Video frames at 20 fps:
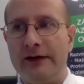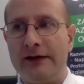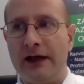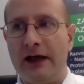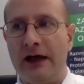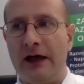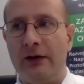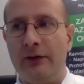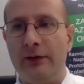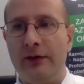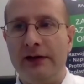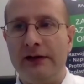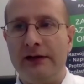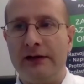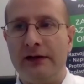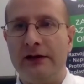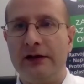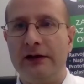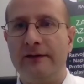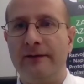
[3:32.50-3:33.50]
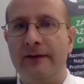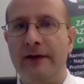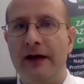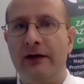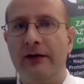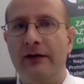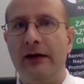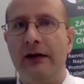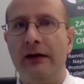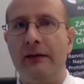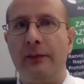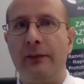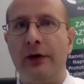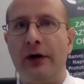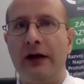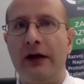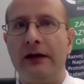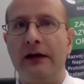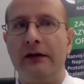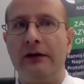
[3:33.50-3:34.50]
our research is very
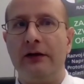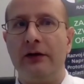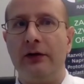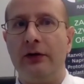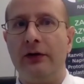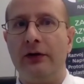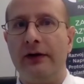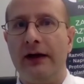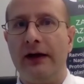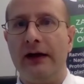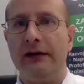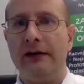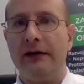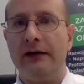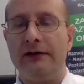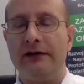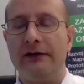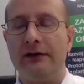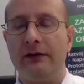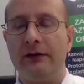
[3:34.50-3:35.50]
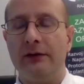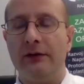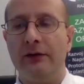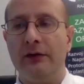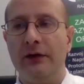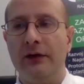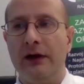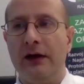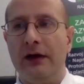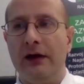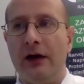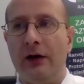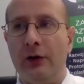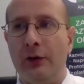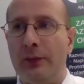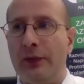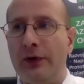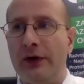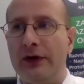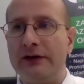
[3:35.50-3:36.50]
product oriented,
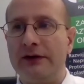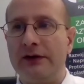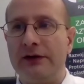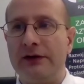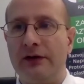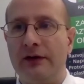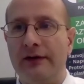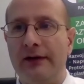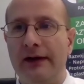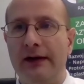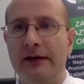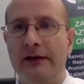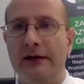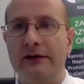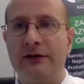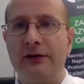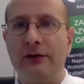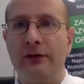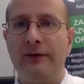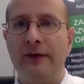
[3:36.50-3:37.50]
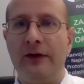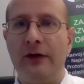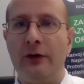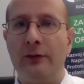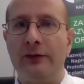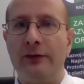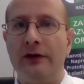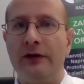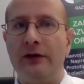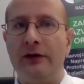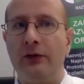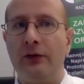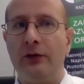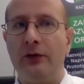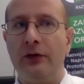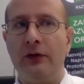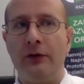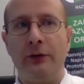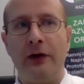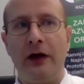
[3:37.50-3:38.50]
or process oriented. So we hope that
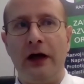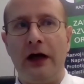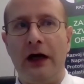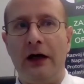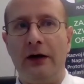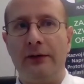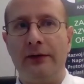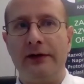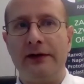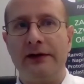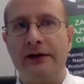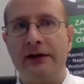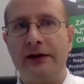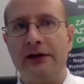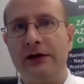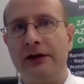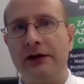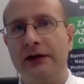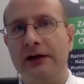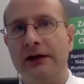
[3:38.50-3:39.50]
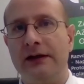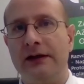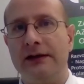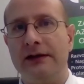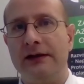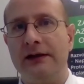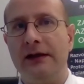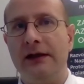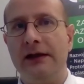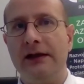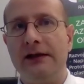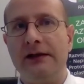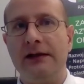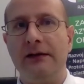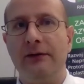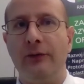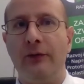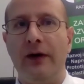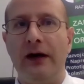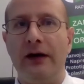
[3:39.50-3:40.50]
all our research is at least
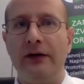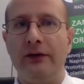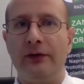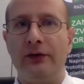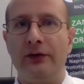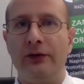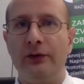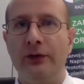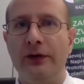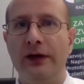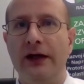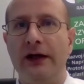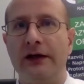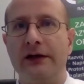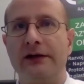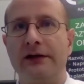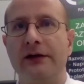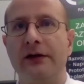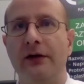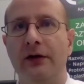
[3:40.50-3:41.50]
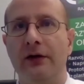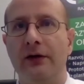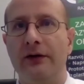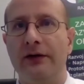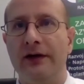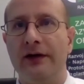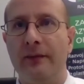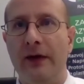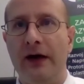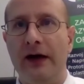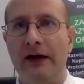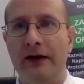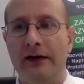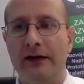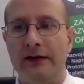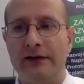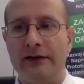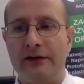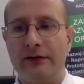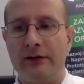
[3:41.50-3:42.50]
in 1 or 2 years on the
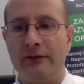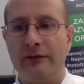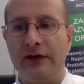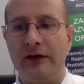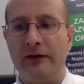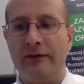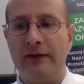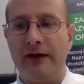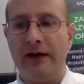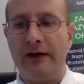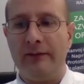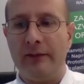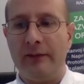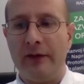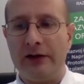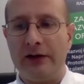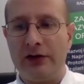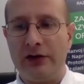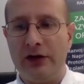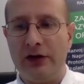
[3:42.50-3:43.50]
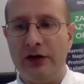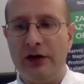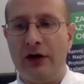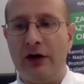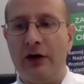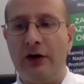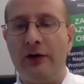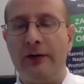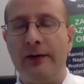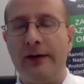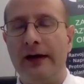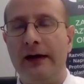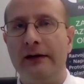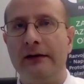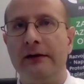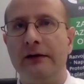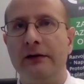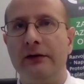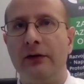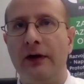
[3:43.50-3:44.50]
market. So we are very much
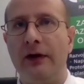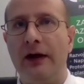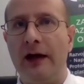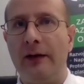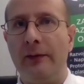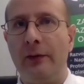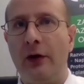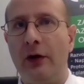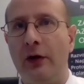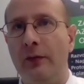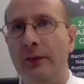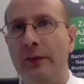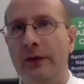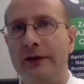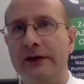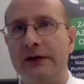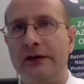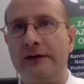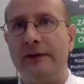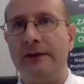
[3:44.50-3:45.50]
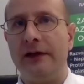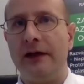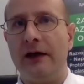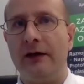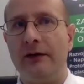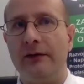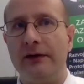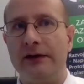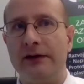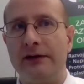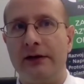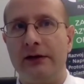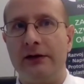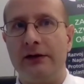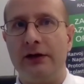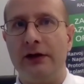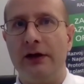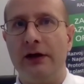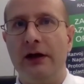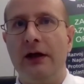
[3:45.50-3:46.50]
oriented to help companies with our
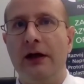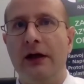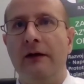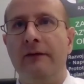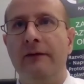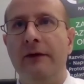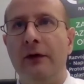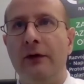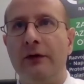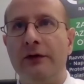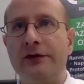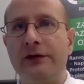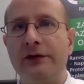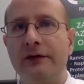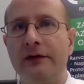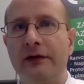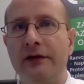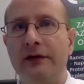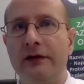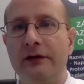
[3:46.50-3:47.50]
research. We also